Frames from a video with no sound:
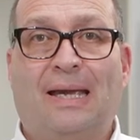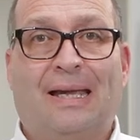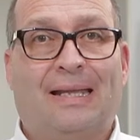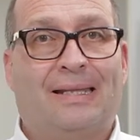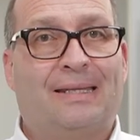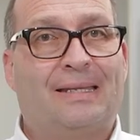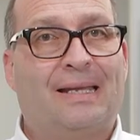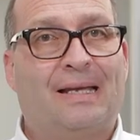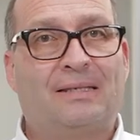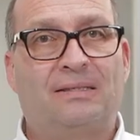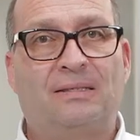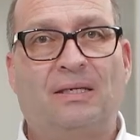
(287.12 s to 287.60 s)

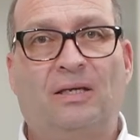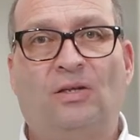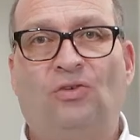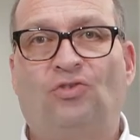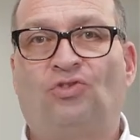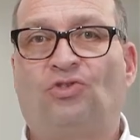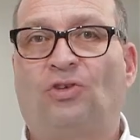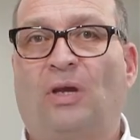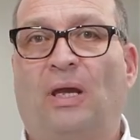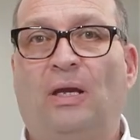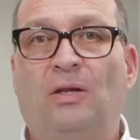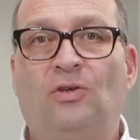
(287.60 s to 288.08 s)
nothing
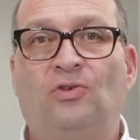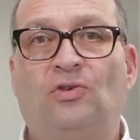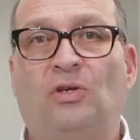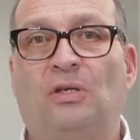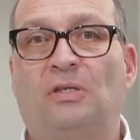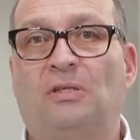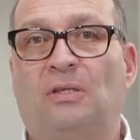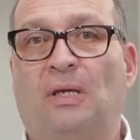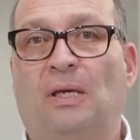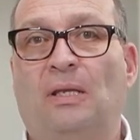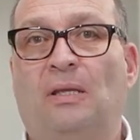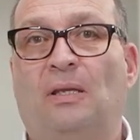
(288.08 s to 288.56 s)

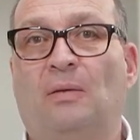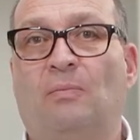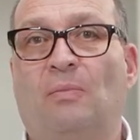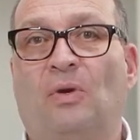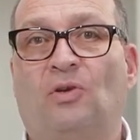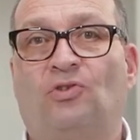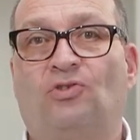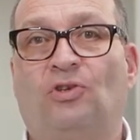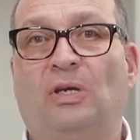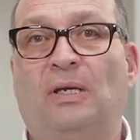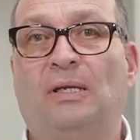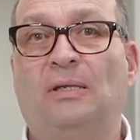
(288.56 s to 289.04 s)
changes in the
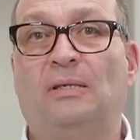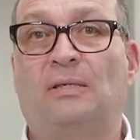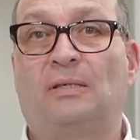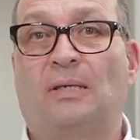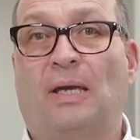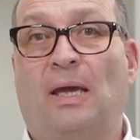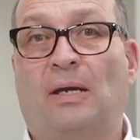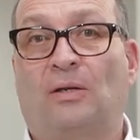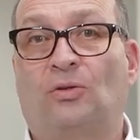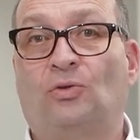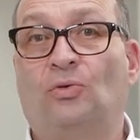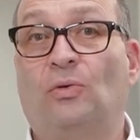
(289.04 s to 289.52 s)
machine's
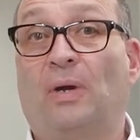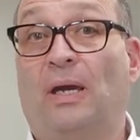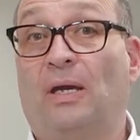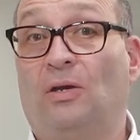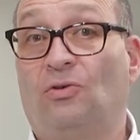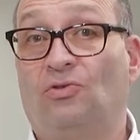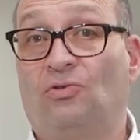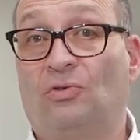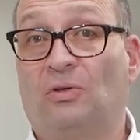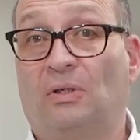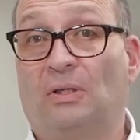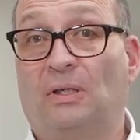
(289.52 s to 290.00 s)

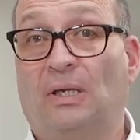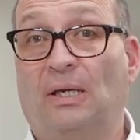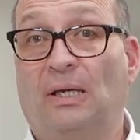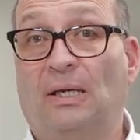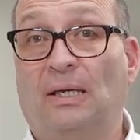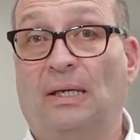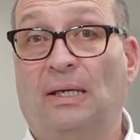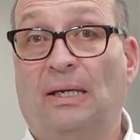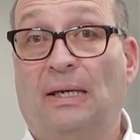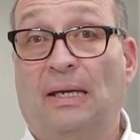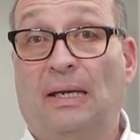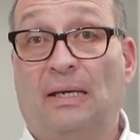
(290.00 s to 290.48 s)
actuation.
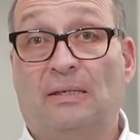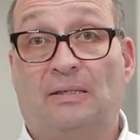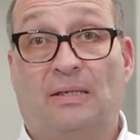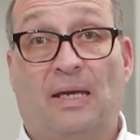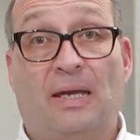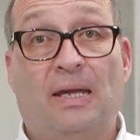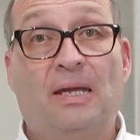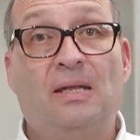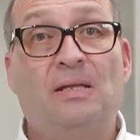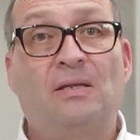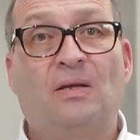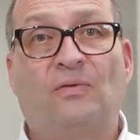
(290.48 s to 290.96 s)
The
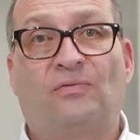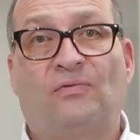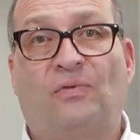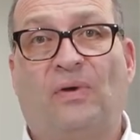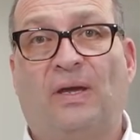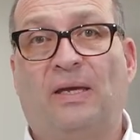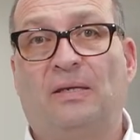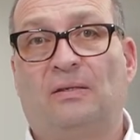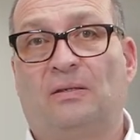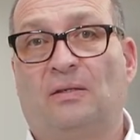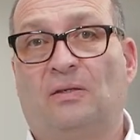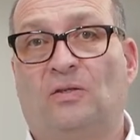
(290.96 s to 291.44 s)

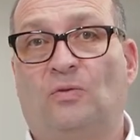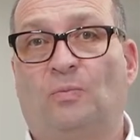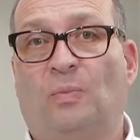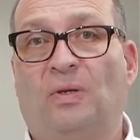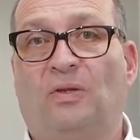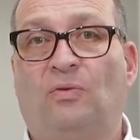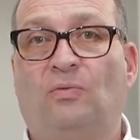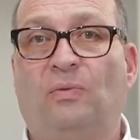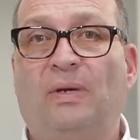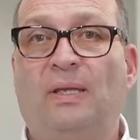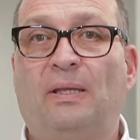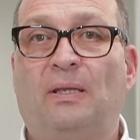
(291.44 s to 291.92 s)
interfaces
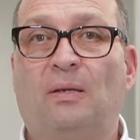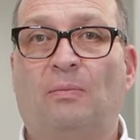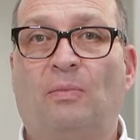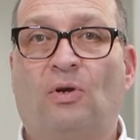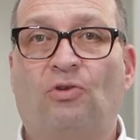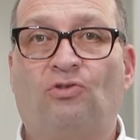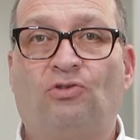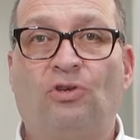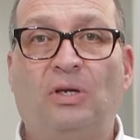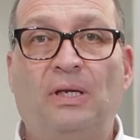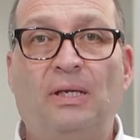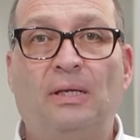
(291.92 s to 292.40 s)
between the
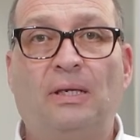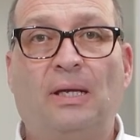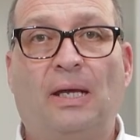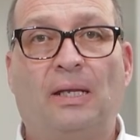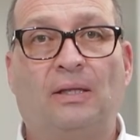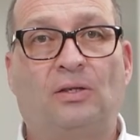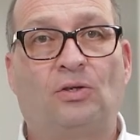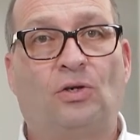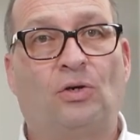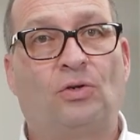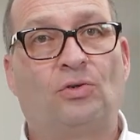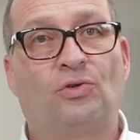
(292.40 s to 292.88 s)
machine
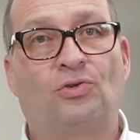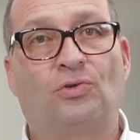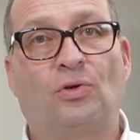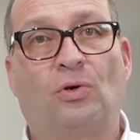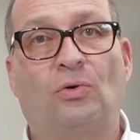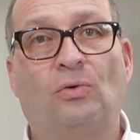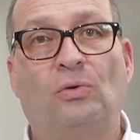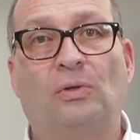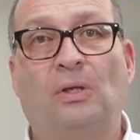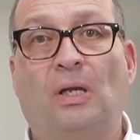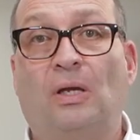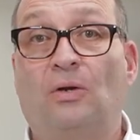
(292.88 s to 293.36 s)
and
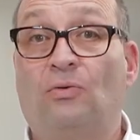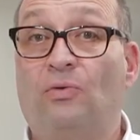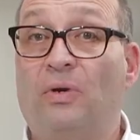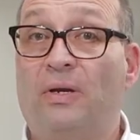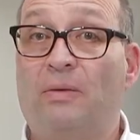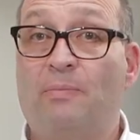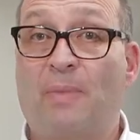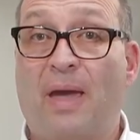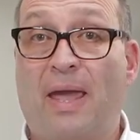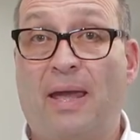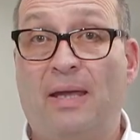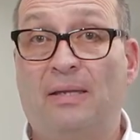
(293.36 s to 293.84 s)
control
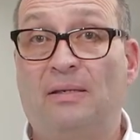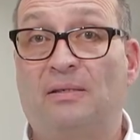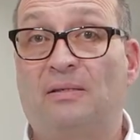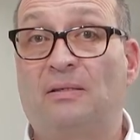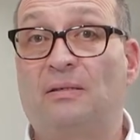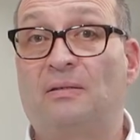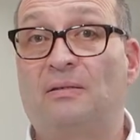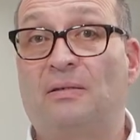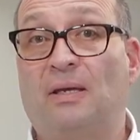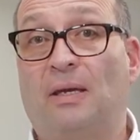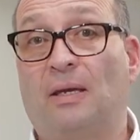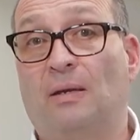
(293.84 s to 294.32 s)
remains
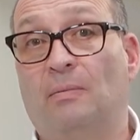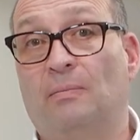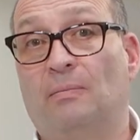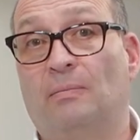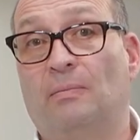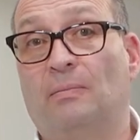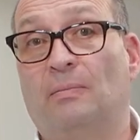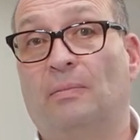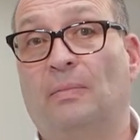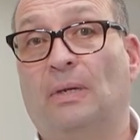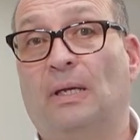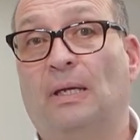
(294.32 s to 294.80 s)
the same.
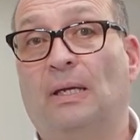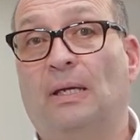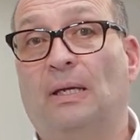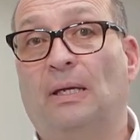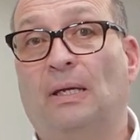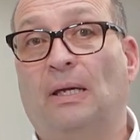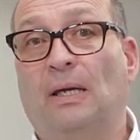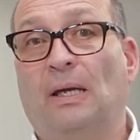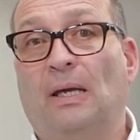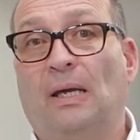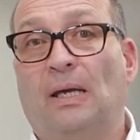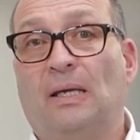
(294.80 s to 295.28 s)

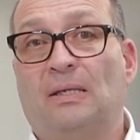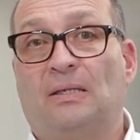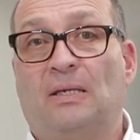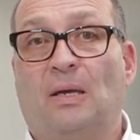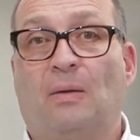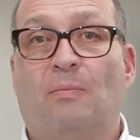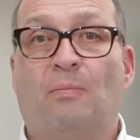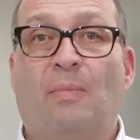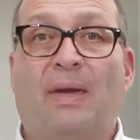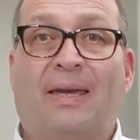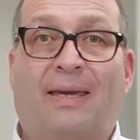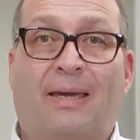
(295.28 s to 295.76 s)

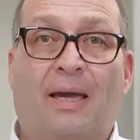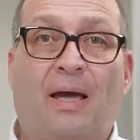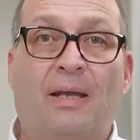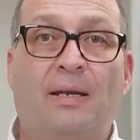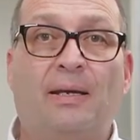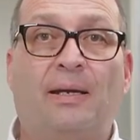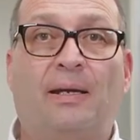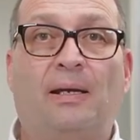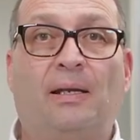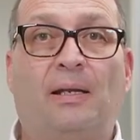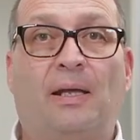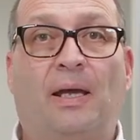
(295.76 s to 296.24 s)
The
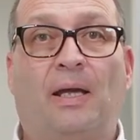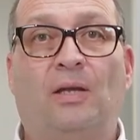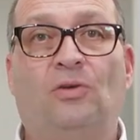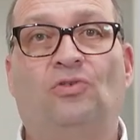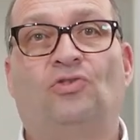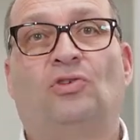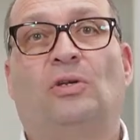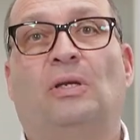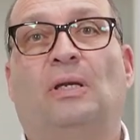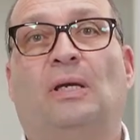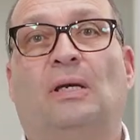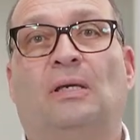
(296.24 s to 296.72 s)
mechanical
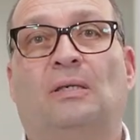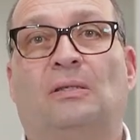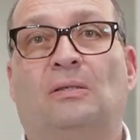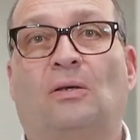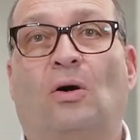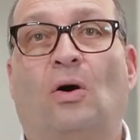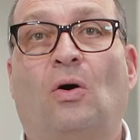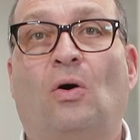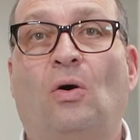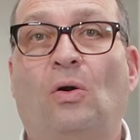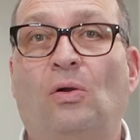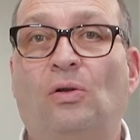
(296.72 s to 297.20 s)
engineers
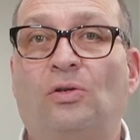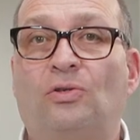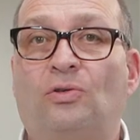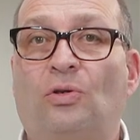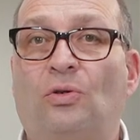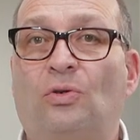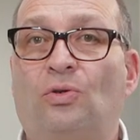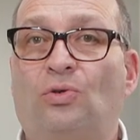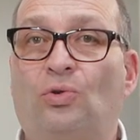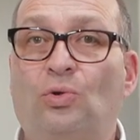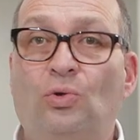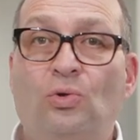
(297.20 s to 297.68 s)

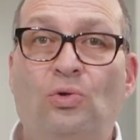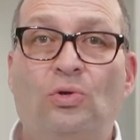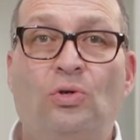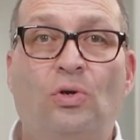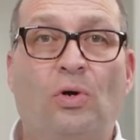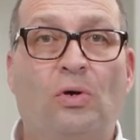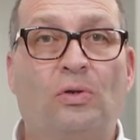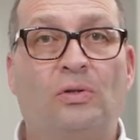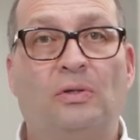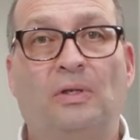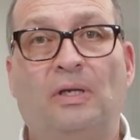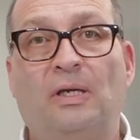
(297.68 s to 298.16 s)
also do
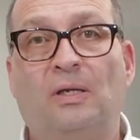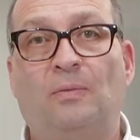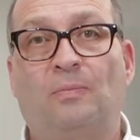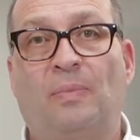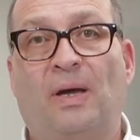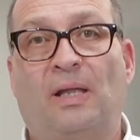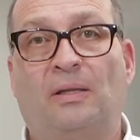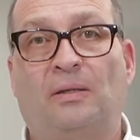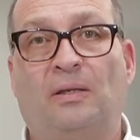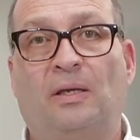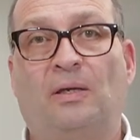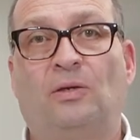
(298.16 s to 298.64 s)
not need
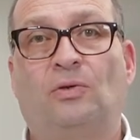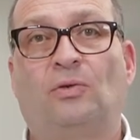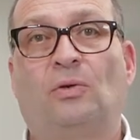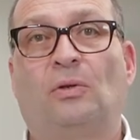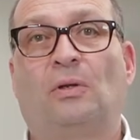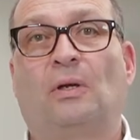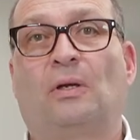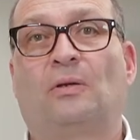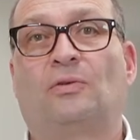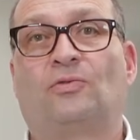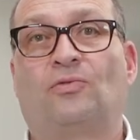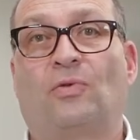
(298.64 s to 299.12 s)

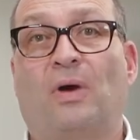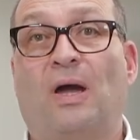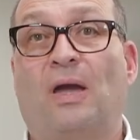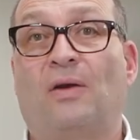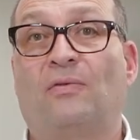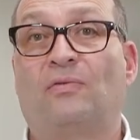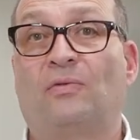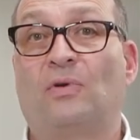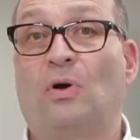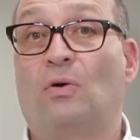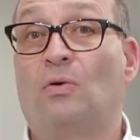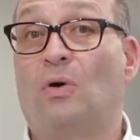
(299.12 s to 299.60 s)
particular
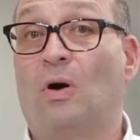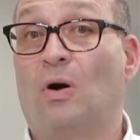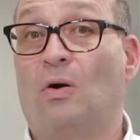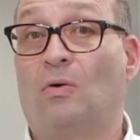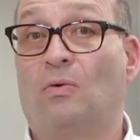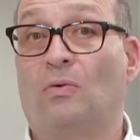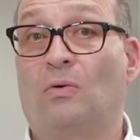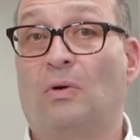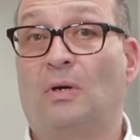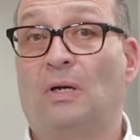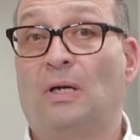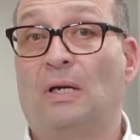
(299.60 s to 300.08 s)
drive
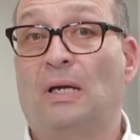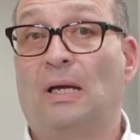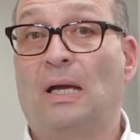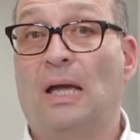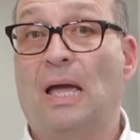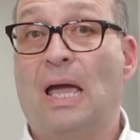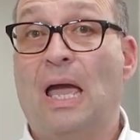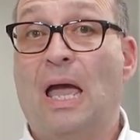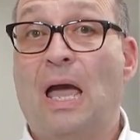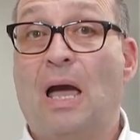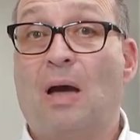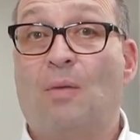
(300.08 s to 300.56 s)
know-how.
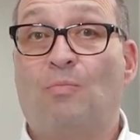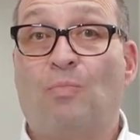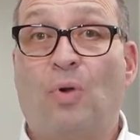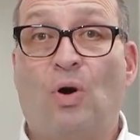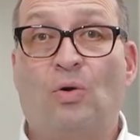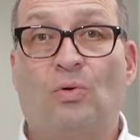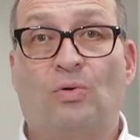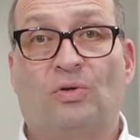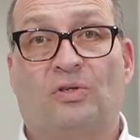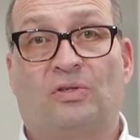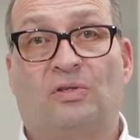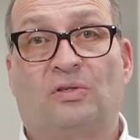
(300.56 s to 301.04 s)

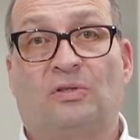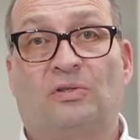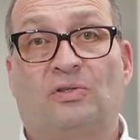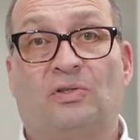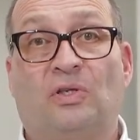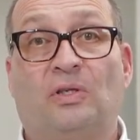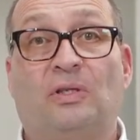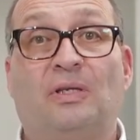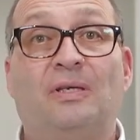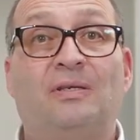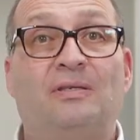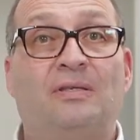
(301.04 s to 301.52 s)
Both
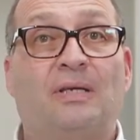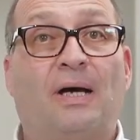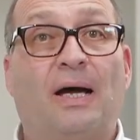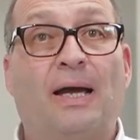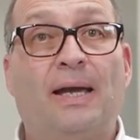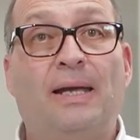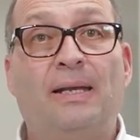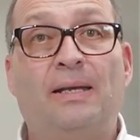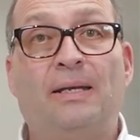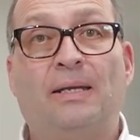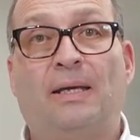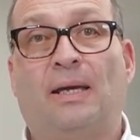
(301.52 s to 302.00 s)
the
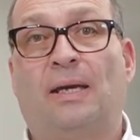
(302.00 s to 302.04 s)
design